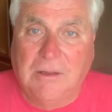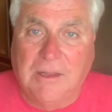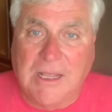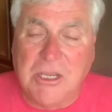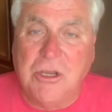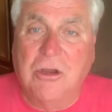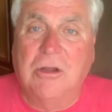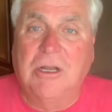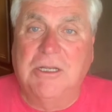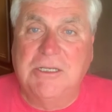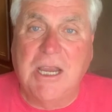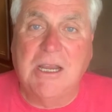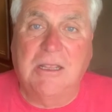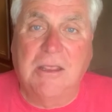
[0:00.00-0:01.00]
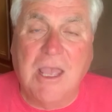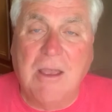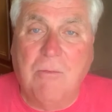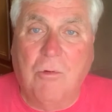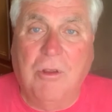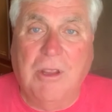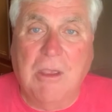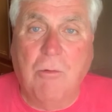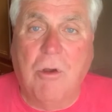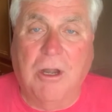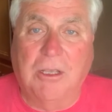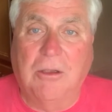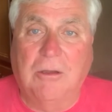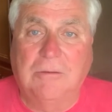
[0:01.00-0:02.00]
that you're going to take them where they
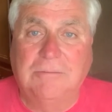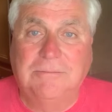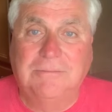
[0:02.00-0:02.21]
want to go.